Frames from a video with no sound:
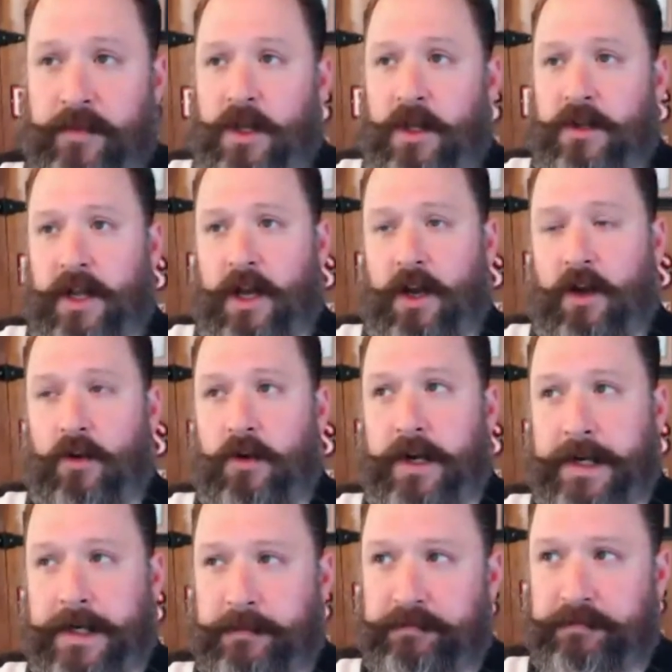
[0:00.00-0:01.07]
Now,
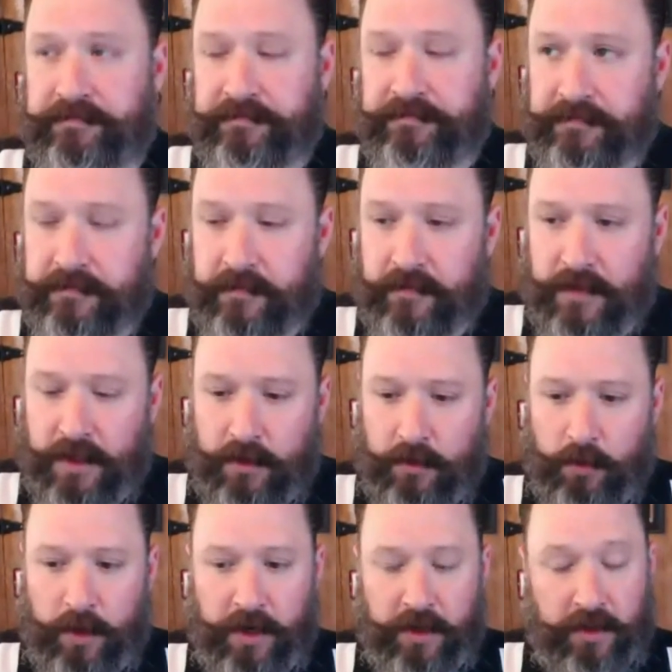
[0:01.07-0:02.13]
um,
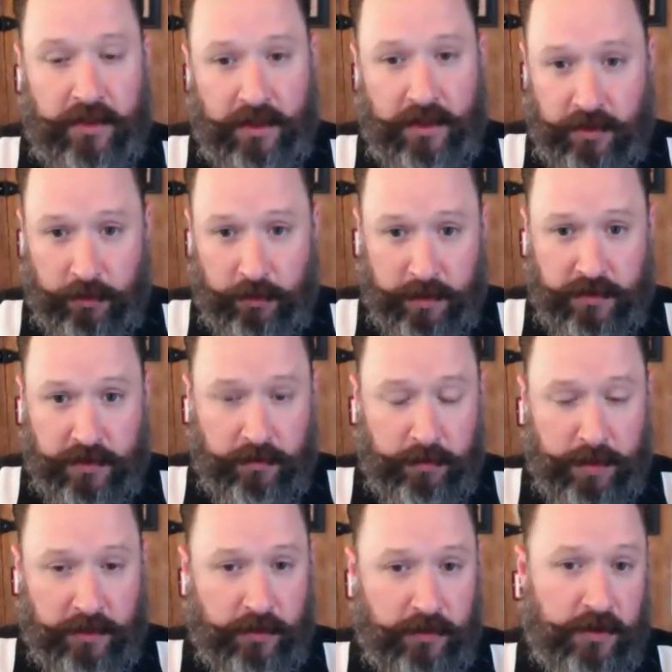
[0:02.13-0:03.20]
one of the things you mentioned,
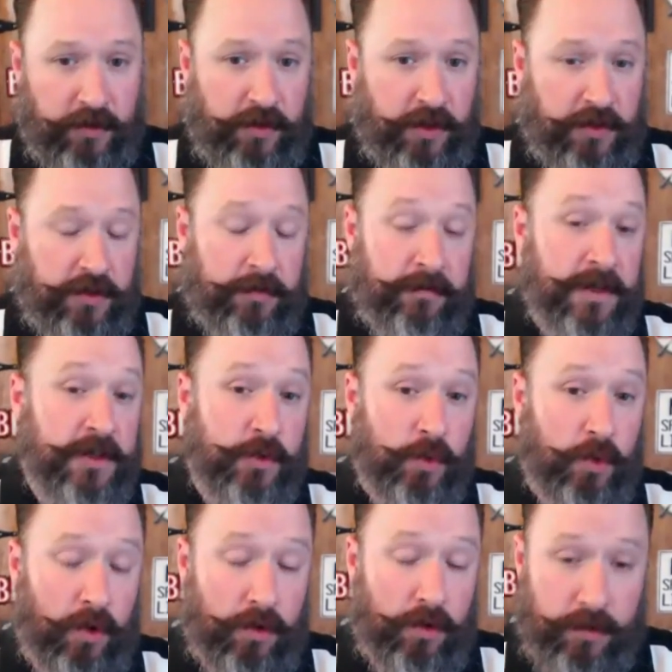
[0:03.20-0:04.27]
Pinterest is such a
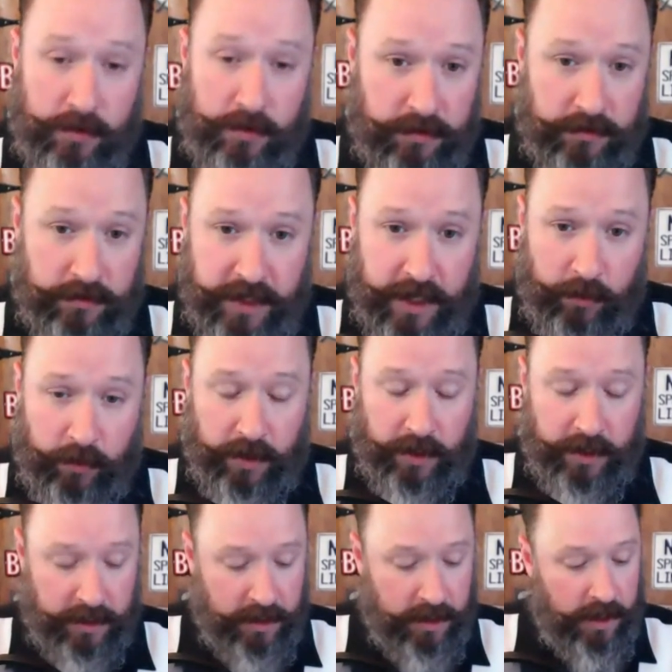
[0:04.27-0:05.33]
visual network.
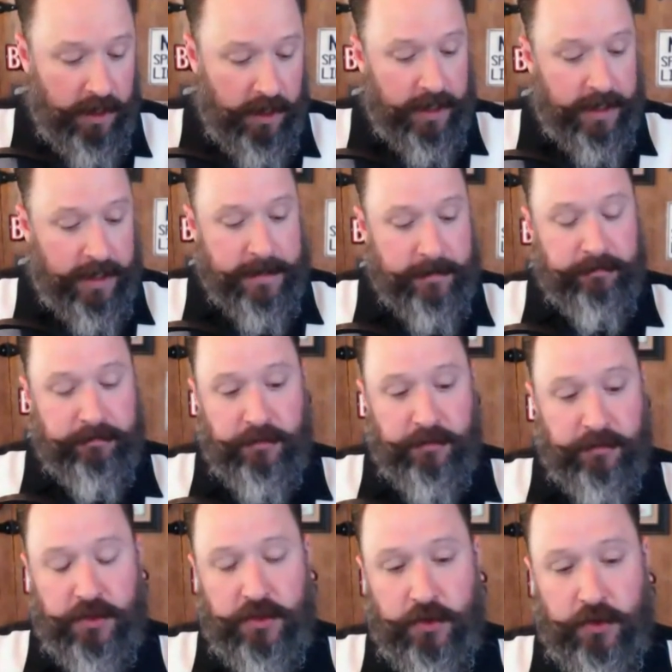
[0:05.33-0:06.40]
Um,
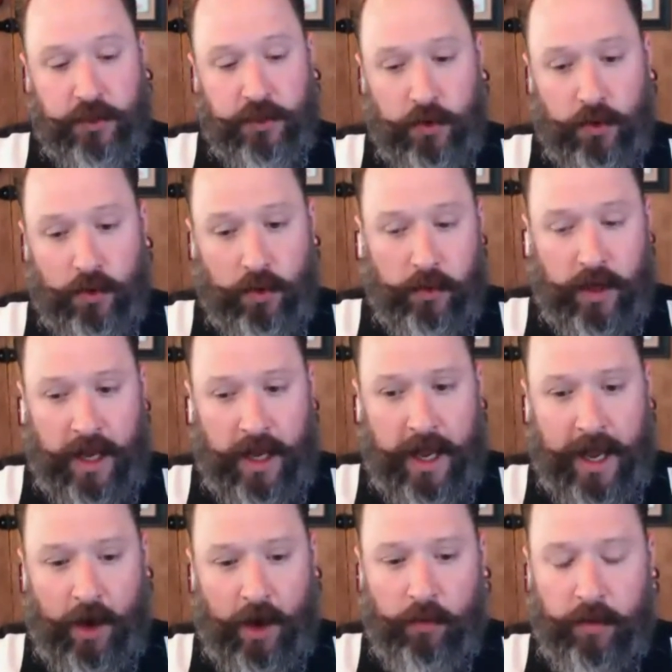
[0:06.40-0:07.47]
do
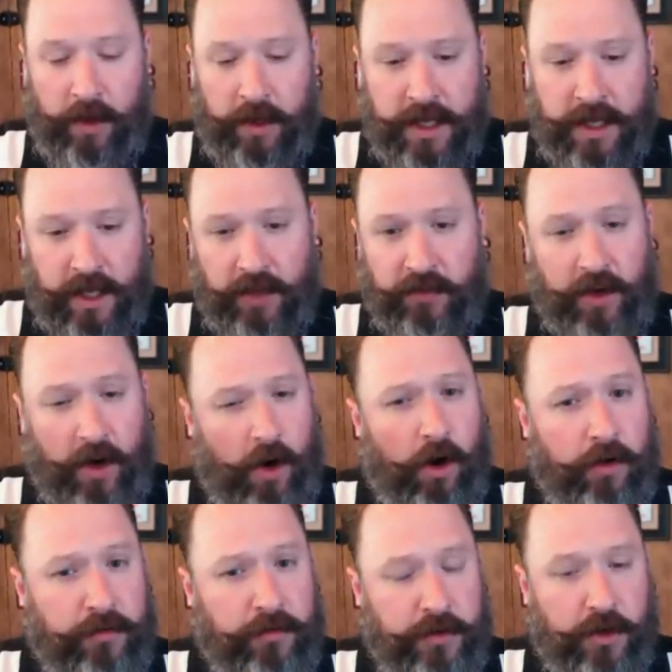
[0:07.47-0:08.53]
how is it
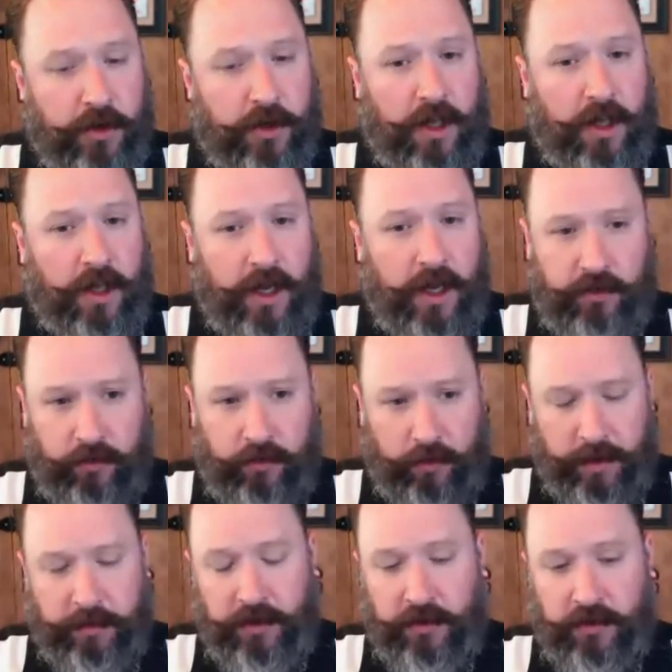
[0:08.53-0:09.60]
hard for your clients or for
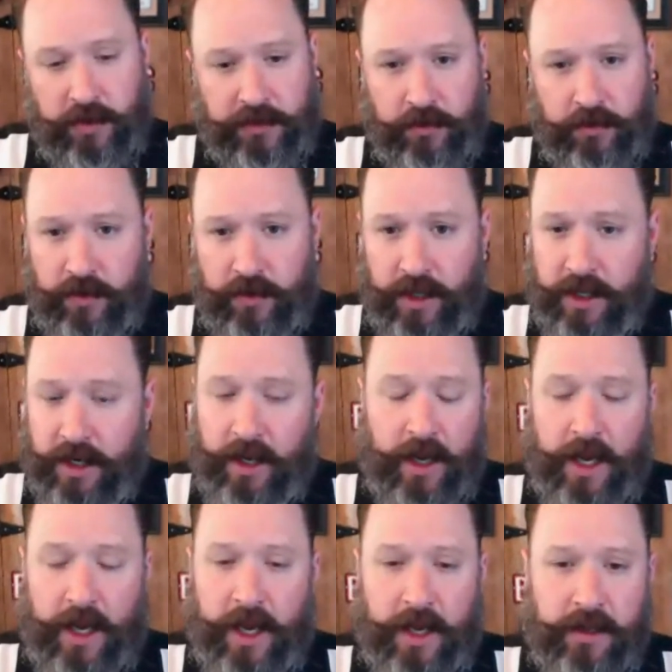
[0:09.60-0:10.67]
people you talk to thinking,
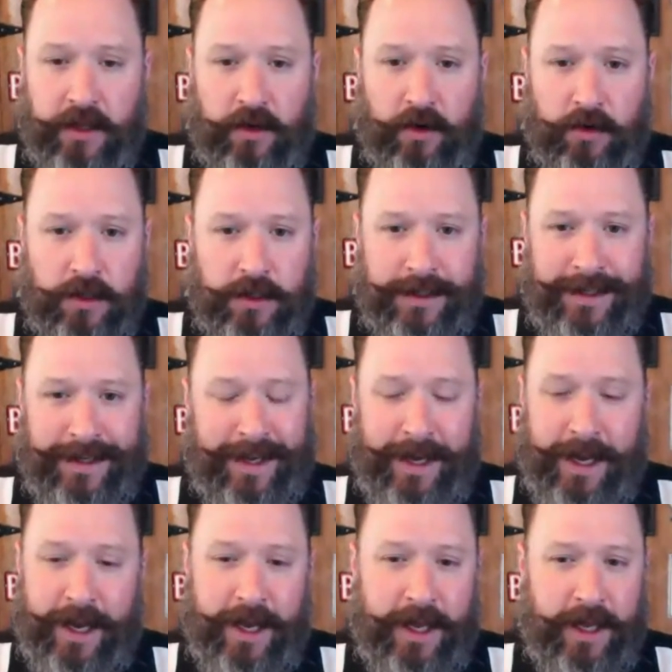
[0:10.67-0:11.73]
uh, you know,
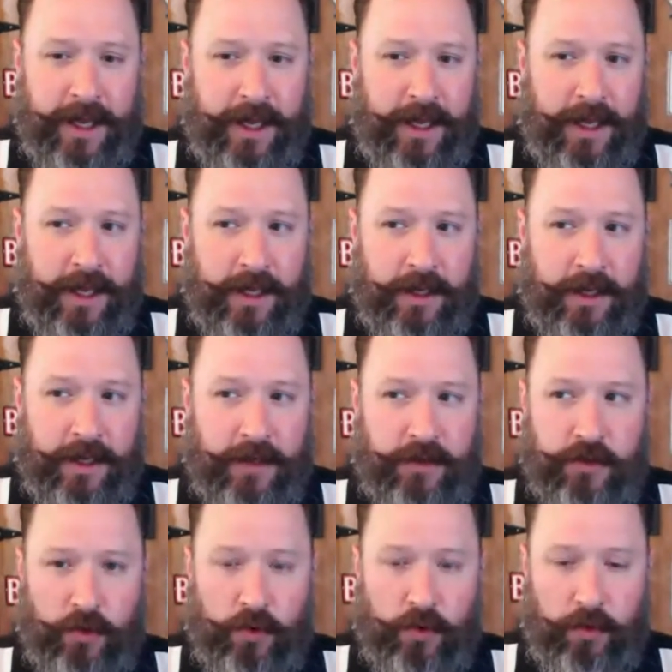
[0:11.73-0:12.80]
I
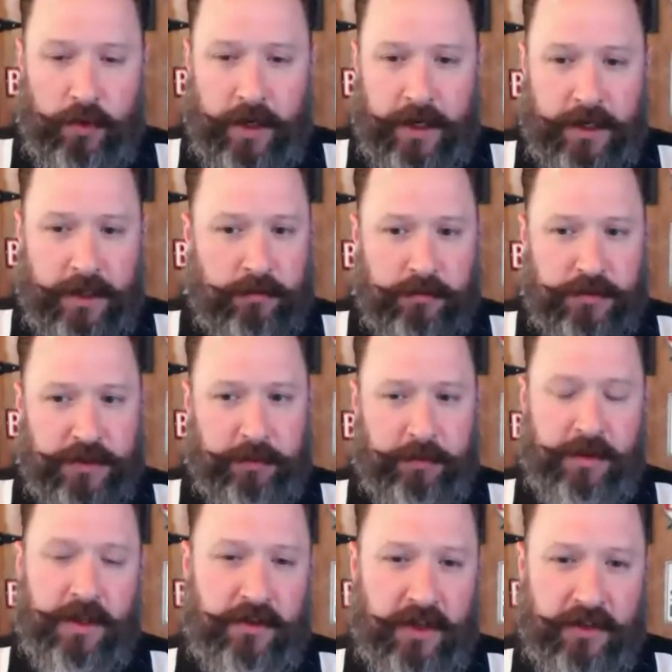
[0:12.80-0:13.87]
do um, something
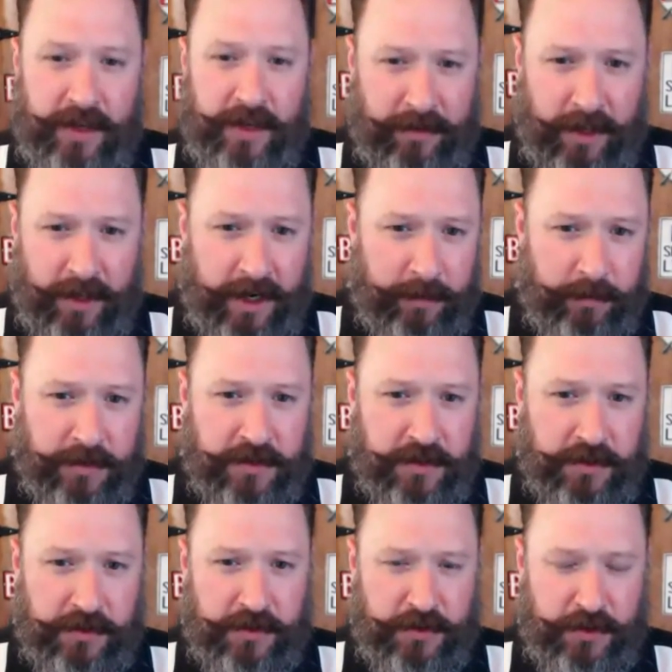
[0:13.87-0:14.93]
that doesn't have a lot of
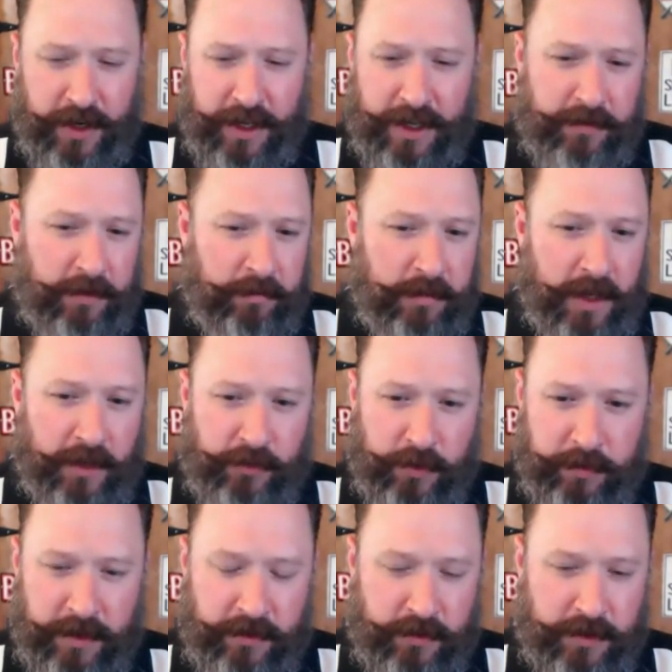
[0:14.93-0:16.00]
images. Should I even mess with
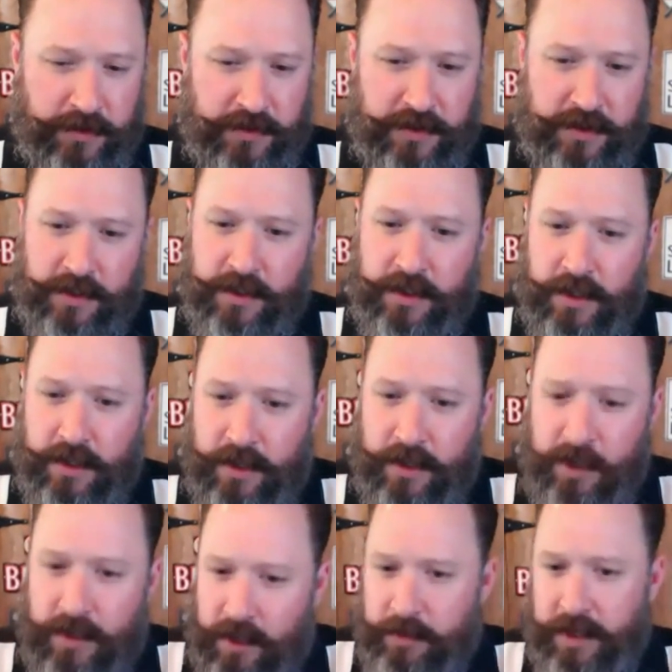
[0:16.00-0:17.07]
Pinterest?
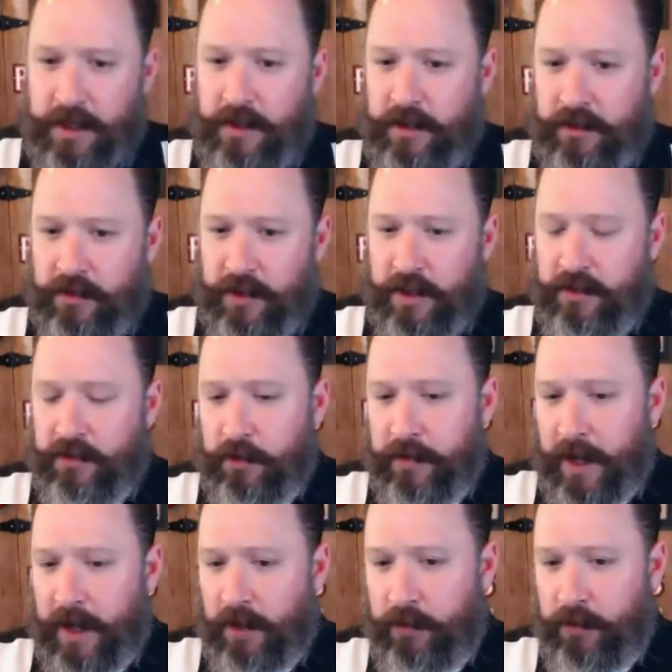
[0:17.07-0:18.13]
I mean, is it still
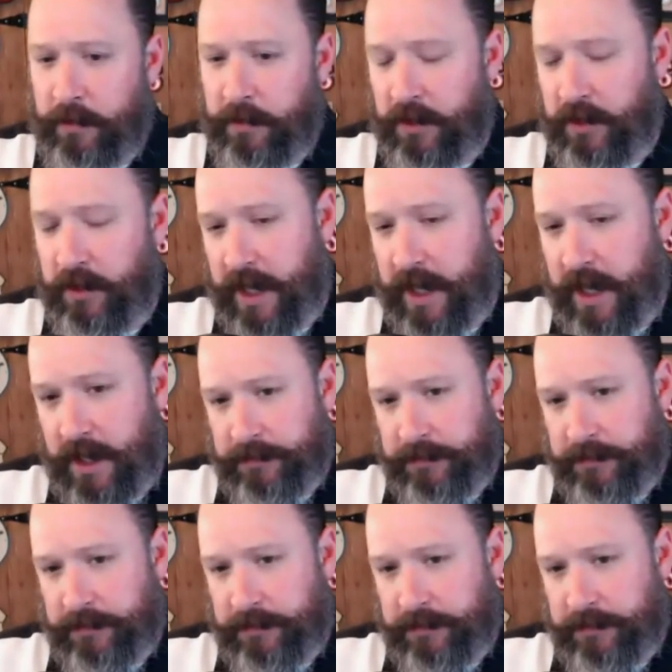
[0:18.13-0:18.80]
valid for them to look at it?